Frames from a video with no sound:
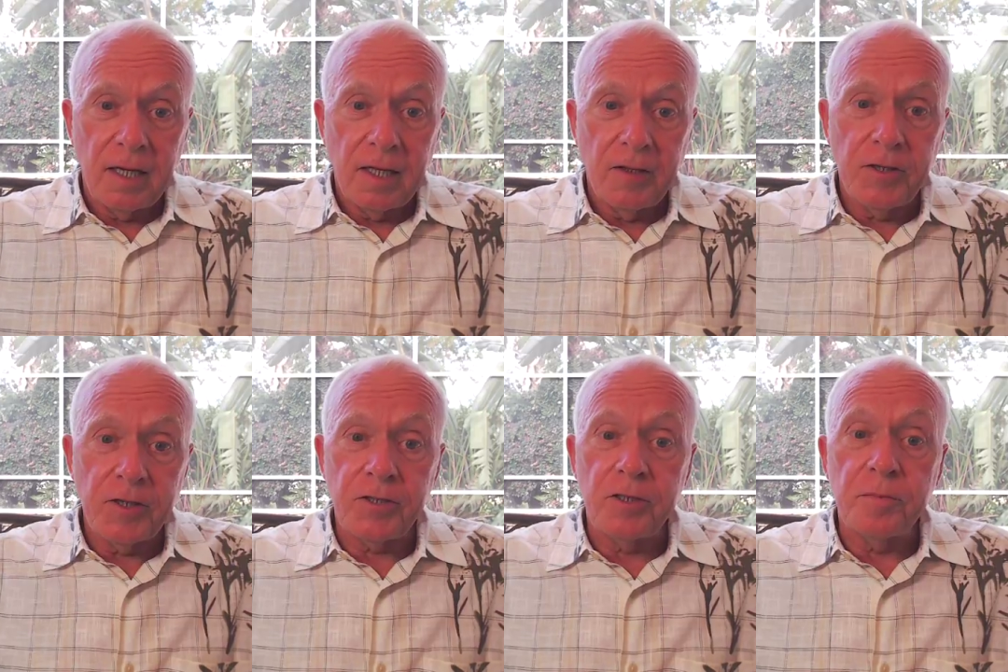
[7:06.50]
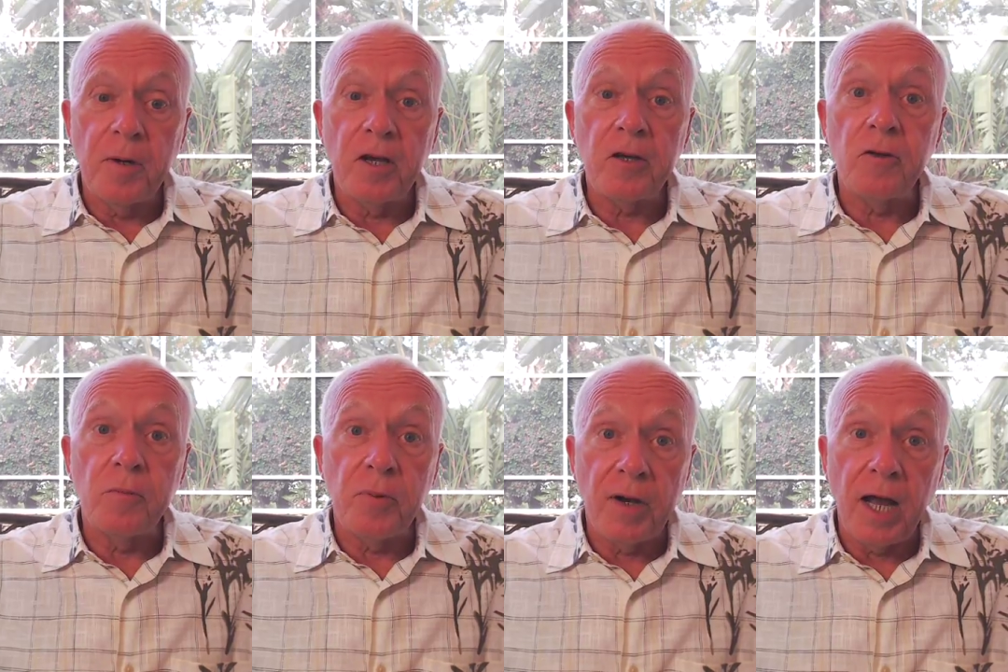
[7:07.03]
This is
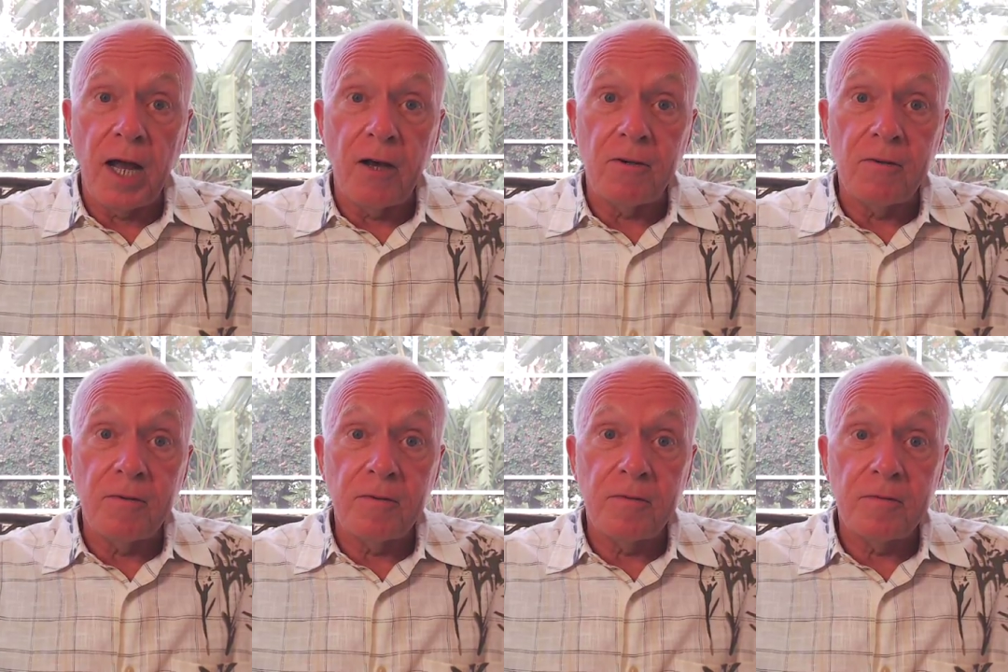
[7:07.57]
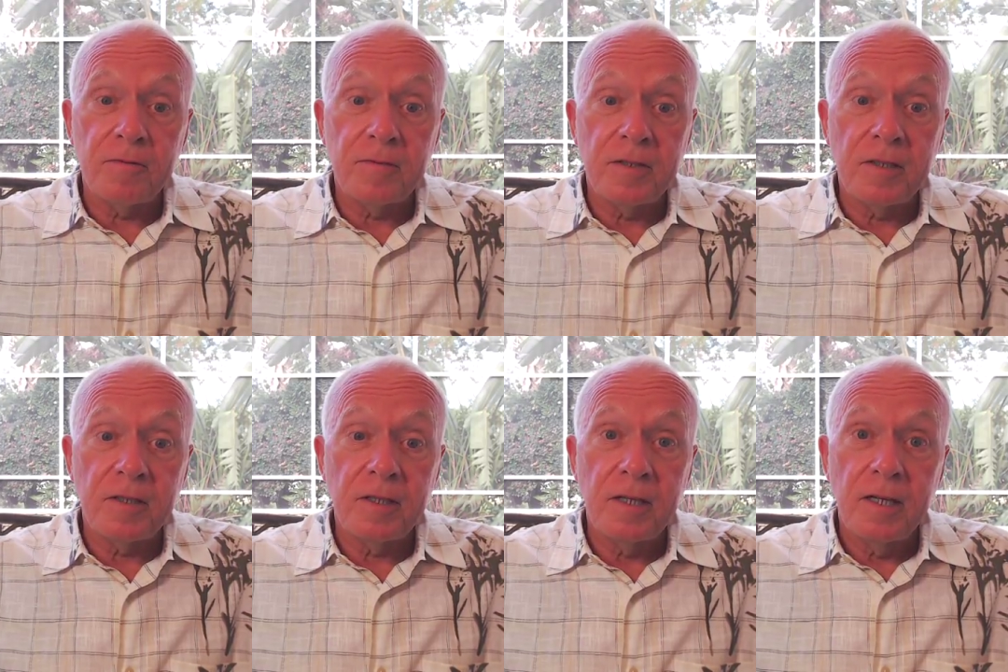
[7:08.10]
Michael Brown.
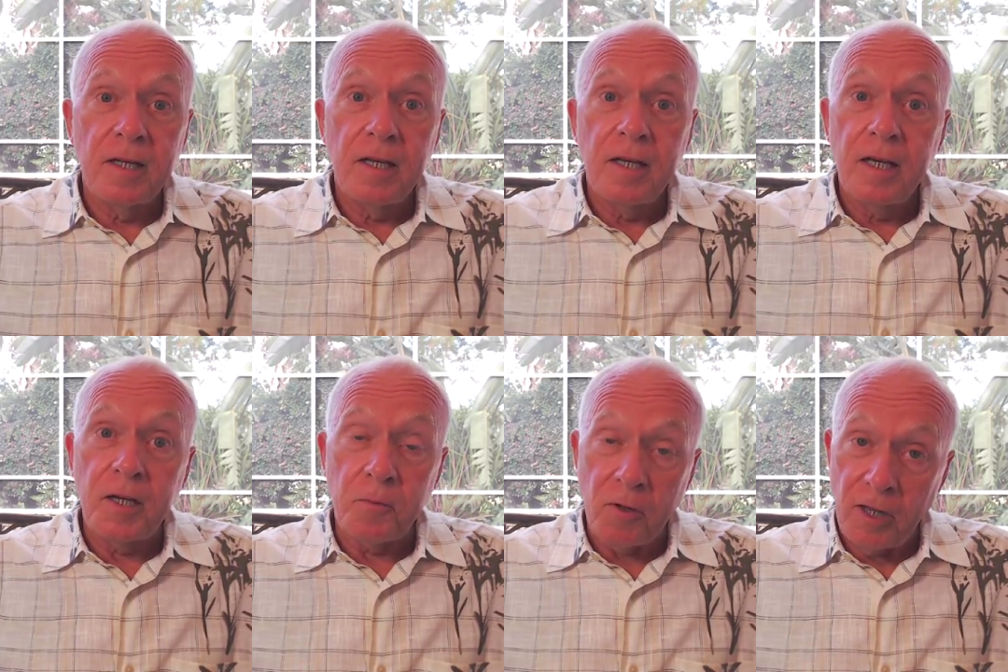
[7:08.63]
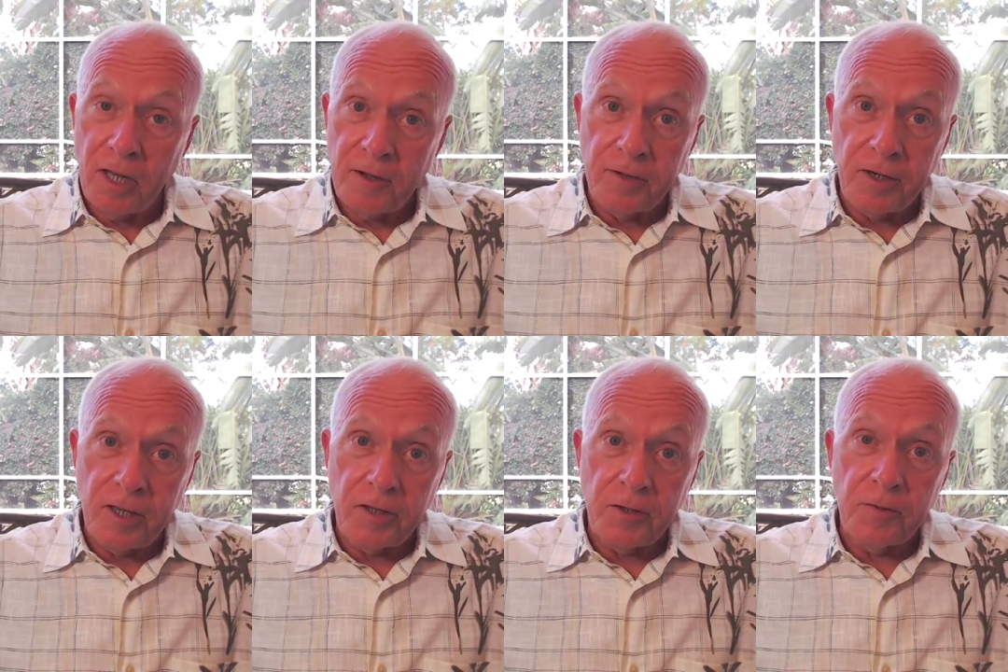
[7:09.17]
We'll have
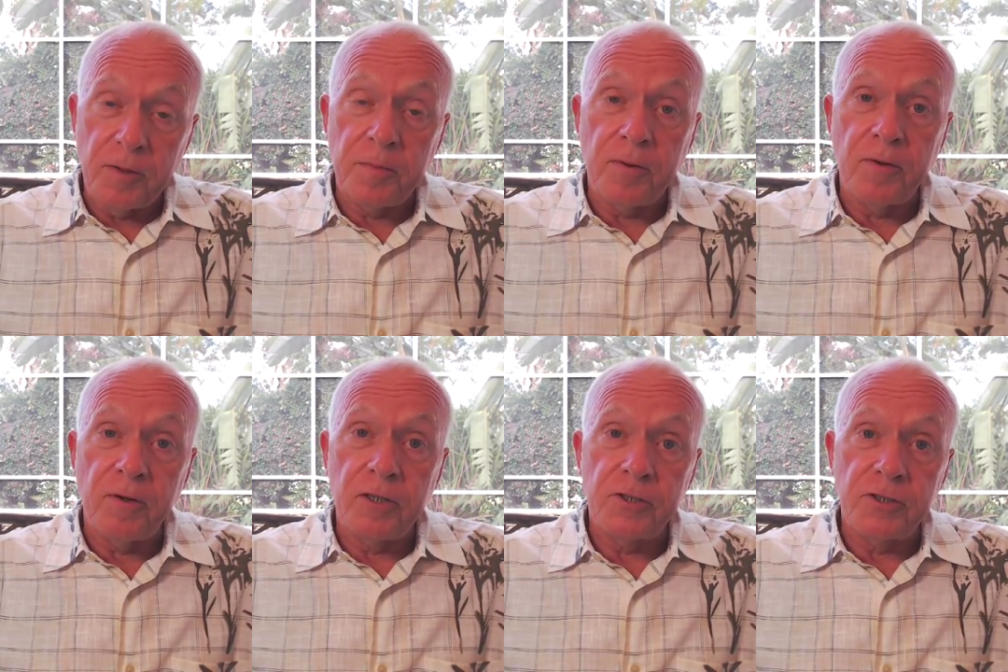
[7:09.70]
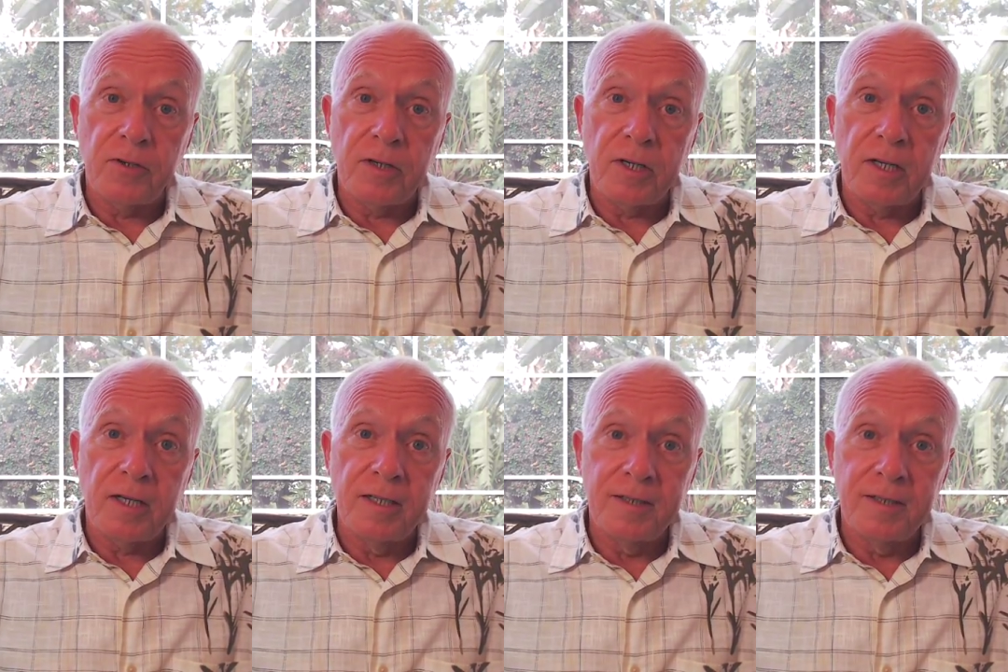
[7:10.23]
another report shortly.